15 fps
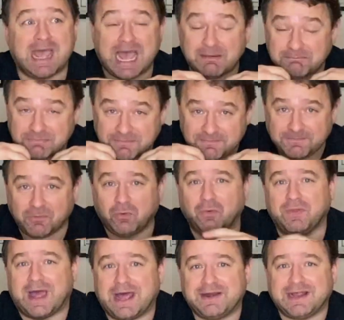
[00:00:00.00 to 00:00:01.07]
and
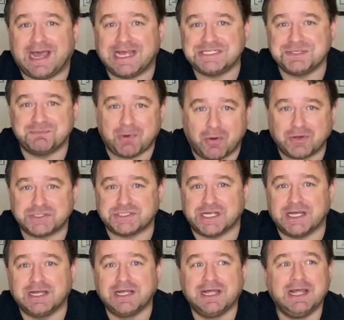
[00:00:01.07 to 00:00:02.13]
before that, as a
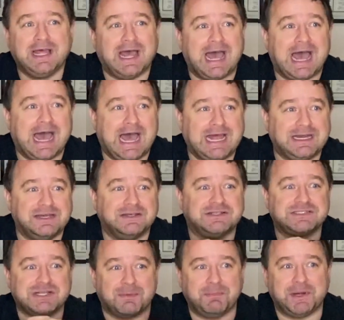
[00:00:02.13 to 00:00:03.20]
boxer and
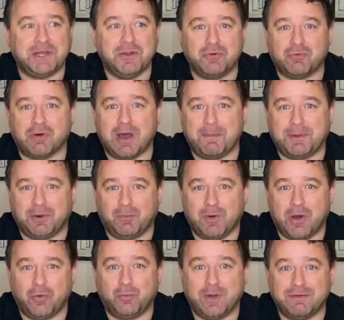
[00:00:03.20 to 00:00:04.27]
somebody who grew up in a
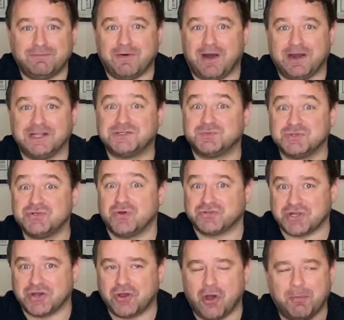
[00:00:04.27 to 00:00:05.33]
world where violence was
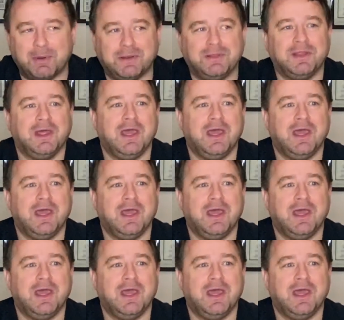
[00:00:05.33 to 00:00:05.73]
not uncommon,